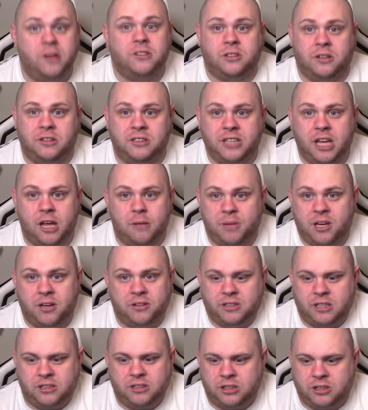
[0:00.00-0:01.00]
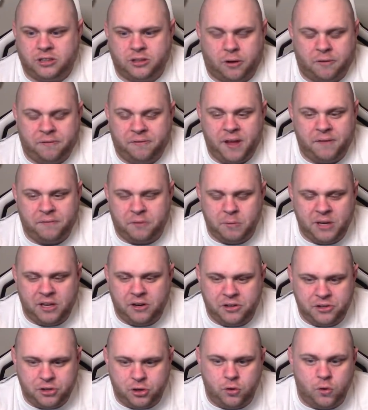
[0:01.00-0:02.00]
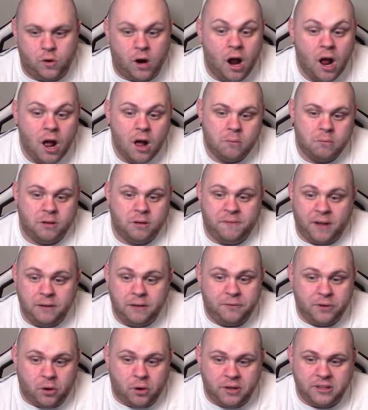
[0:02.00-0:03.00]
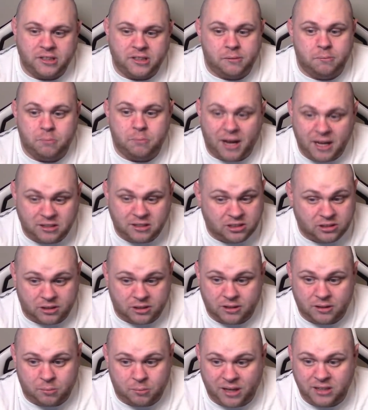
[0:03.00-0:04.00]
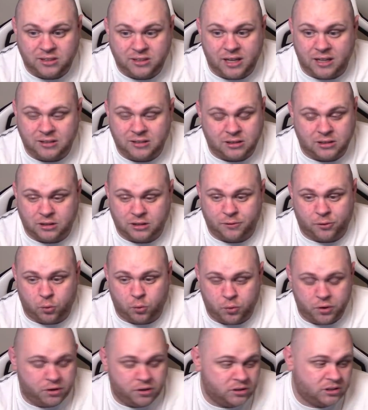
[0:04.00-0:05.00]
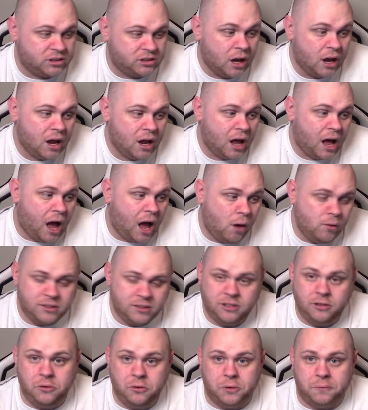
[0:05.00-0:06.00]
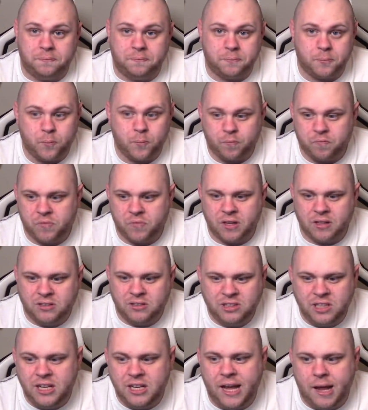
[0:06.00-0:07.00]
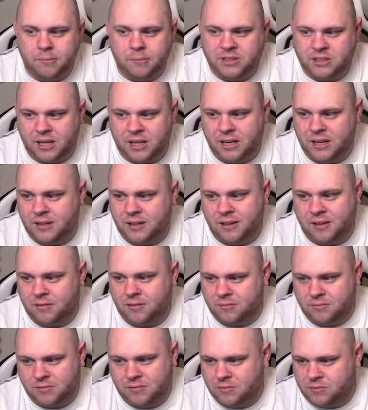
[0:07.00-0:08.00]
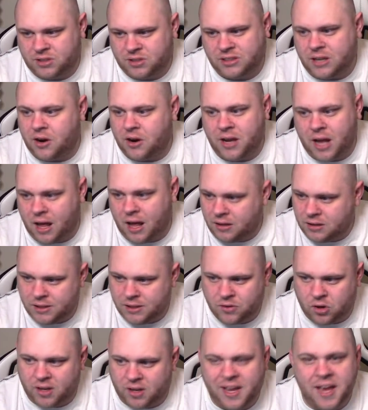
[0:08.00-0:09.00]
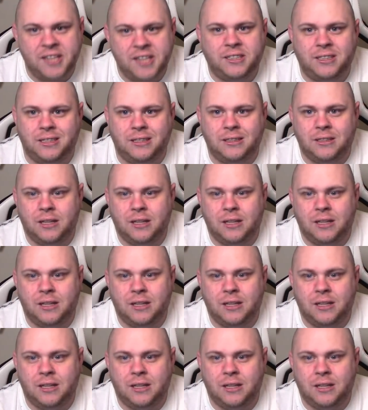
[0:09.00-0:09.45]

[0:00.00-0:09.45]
on this game because that's just not fair for me to do. But the value for coins in my senses of the words, I would do them. CDMs in Serie A, you've got Kessie.